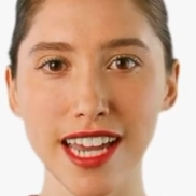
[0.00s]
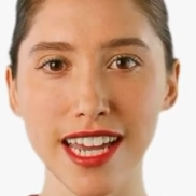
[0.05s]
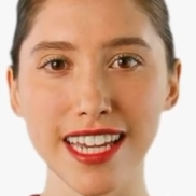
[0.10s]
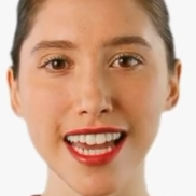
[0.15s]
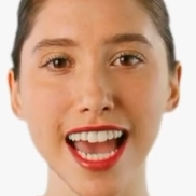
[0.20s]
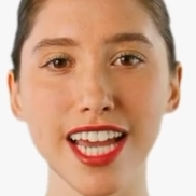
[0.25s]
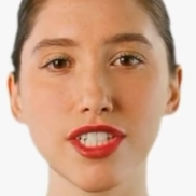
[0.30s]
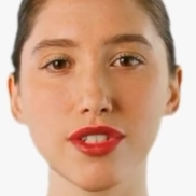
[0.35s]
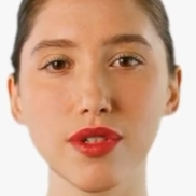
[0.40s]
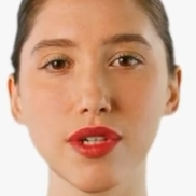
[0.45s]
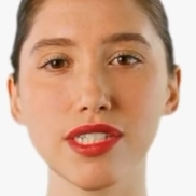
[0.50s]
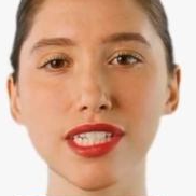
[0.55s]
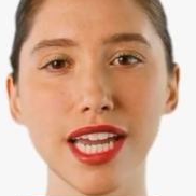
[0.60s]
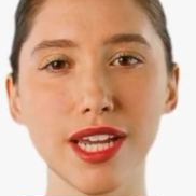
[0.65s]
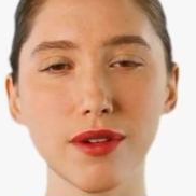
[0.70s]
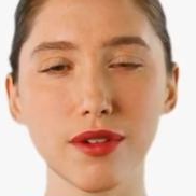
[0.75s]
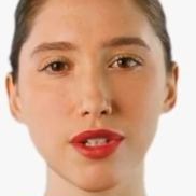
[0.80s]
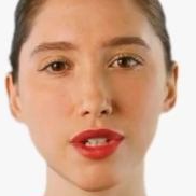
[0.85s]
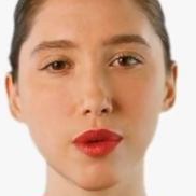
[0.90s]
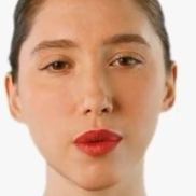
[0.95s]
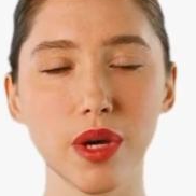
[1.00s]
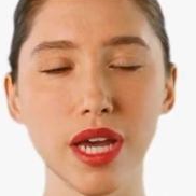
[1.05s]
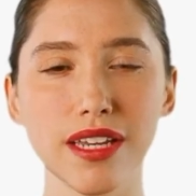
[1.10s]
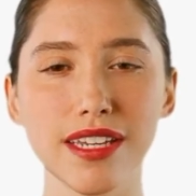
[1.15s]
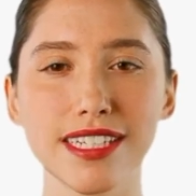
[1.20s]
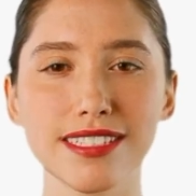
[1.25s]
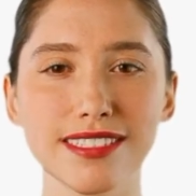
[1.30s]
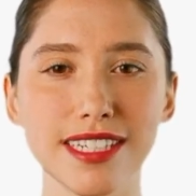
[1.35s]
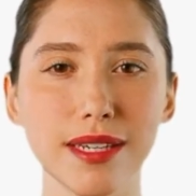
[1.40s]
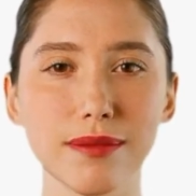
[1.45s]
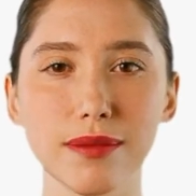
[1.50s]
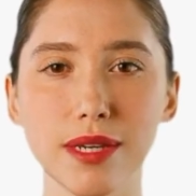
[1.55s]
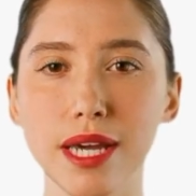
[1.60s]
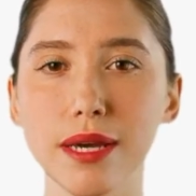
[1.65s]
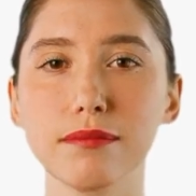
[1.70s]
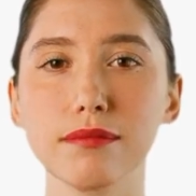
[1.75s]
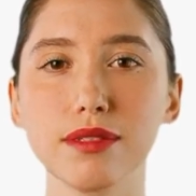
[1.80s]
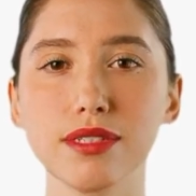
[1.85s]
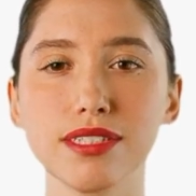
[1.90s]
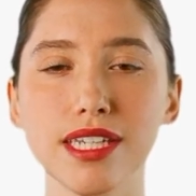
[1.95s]
Natural language queries can be
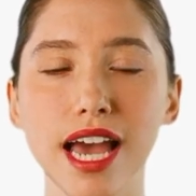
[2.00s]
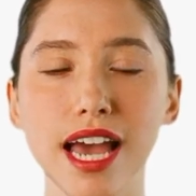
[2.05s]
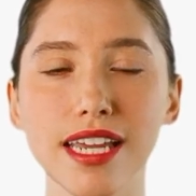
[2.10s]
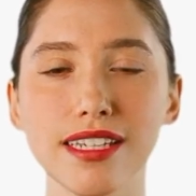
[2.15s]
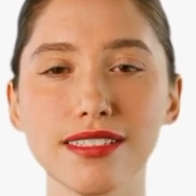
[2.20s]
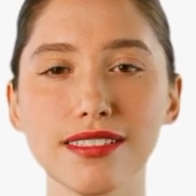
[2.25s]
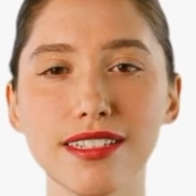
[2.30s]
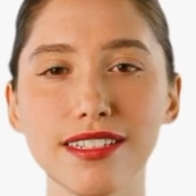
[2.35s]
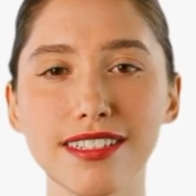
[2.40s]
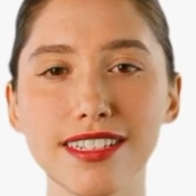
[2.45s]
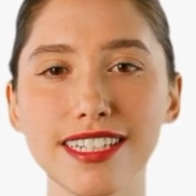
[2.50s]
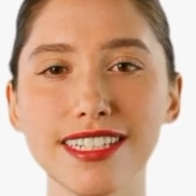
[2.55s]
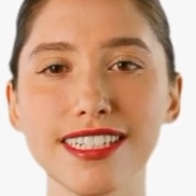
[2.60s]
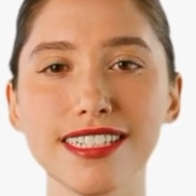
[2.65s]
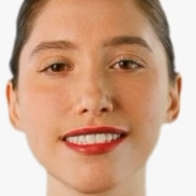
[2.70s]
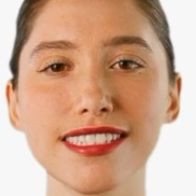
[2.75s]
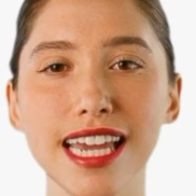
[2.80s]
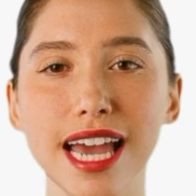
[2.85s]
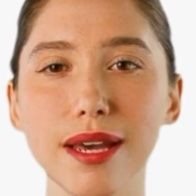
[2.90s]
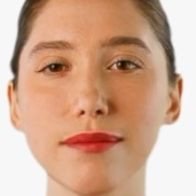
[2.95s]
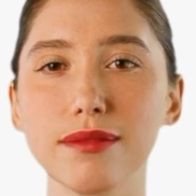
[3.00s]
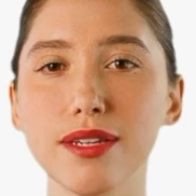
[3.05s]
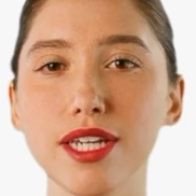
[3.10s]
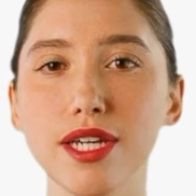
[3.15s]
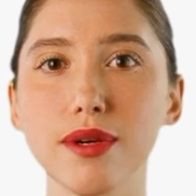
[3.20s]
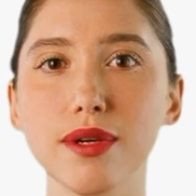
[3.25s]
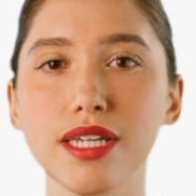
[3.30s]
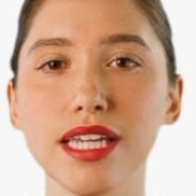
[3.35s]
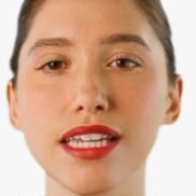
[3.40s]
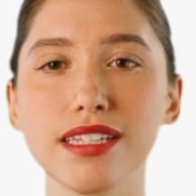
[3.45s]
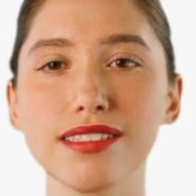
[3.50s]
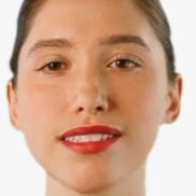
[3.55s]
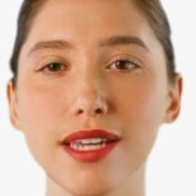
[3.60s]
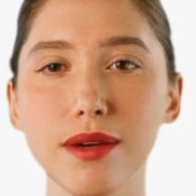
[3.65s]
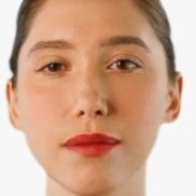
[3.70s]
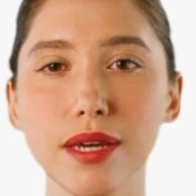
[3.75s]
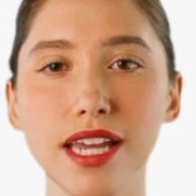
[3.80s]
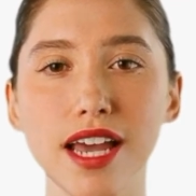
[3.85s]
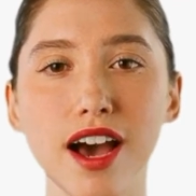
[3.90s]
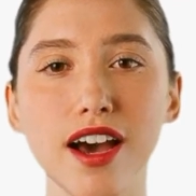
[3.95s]
imprecise, leading to ambiguities that
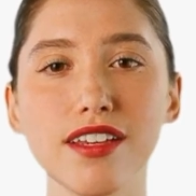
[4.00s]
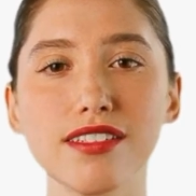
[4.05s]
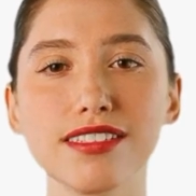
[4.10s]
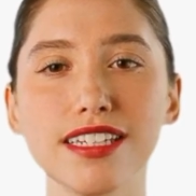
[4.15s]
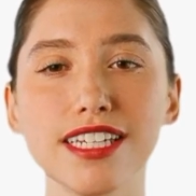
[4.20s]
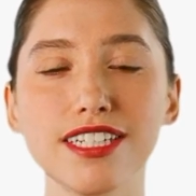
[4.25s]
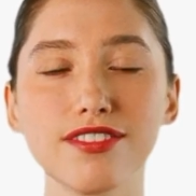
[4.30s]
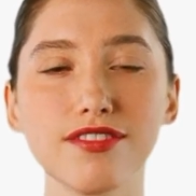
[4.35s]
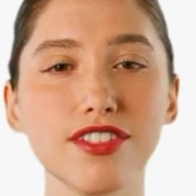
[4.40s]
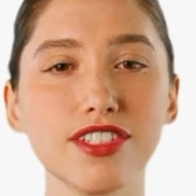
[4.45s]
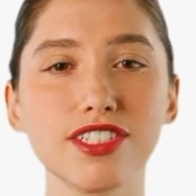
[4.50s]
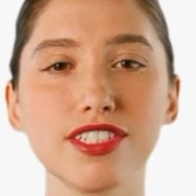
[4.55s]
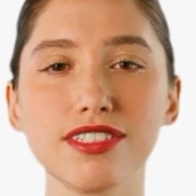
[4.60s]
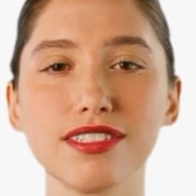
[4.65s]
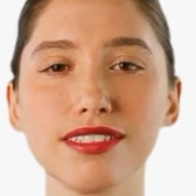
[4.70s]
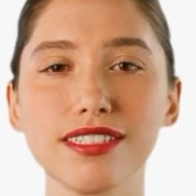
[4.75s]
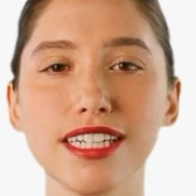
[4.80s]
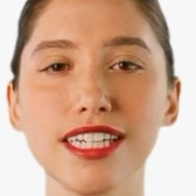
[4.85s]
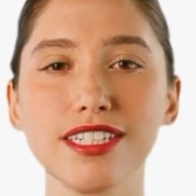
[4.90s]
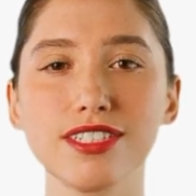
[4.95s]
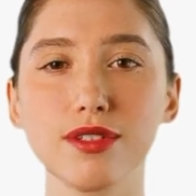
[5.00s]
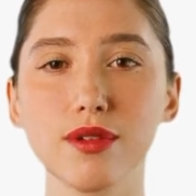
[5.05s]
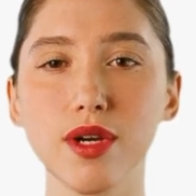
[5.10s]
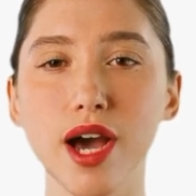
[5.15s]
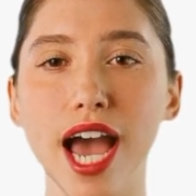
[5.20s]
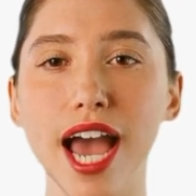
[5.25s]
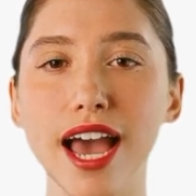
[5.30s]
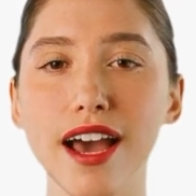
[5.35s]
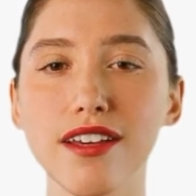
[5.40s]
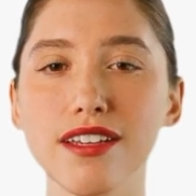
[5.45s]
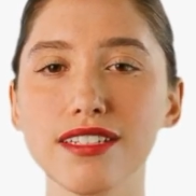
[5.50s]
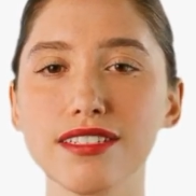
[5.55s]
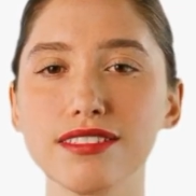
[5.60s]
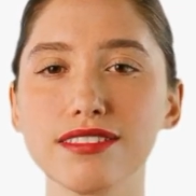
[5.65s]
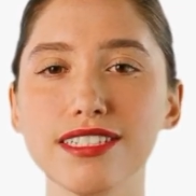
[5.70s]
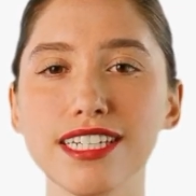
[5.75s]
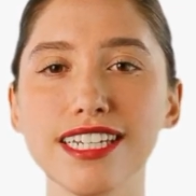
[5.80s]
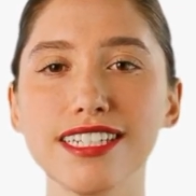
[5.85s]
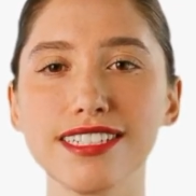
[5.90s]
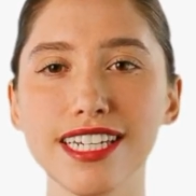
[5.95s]
may cause inefficiencies or
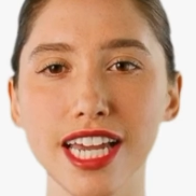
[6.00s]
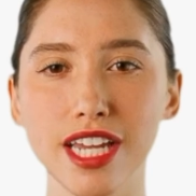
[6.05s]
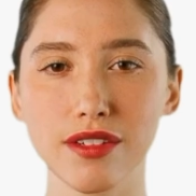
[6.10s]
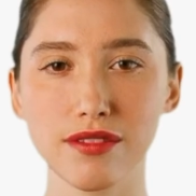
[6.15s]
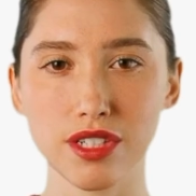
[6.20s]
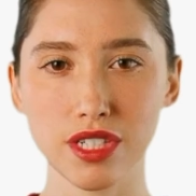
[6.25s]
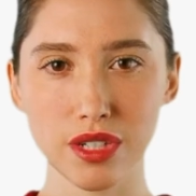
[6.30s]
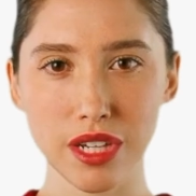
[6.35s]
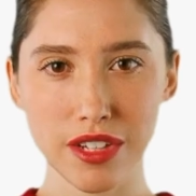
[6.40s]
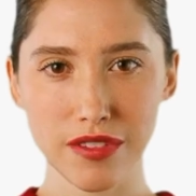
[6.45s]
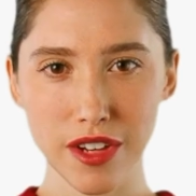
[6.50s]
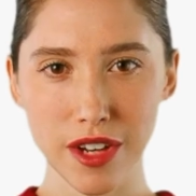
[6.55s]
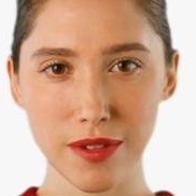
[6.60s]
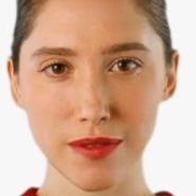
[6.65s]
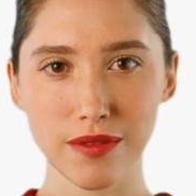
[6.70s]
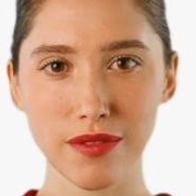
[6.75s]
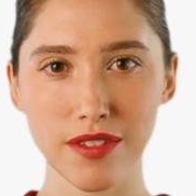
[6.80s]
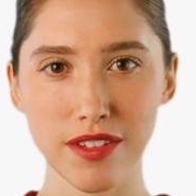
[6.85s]
errors in data retrieval.